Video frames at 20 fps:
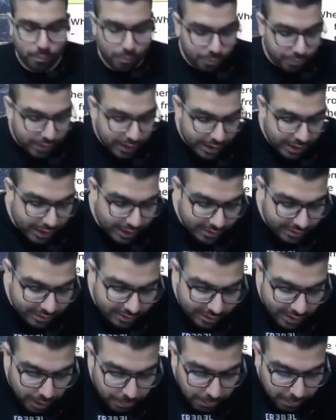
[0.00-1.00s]
a
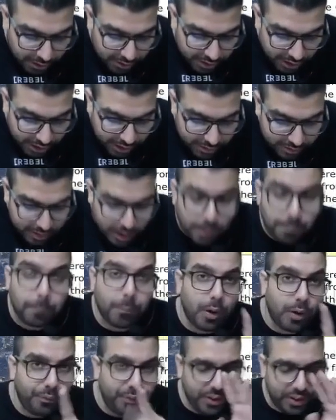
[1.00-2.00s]
registered person has done
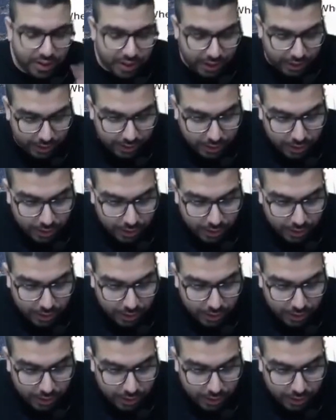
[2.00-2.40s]
profiteering,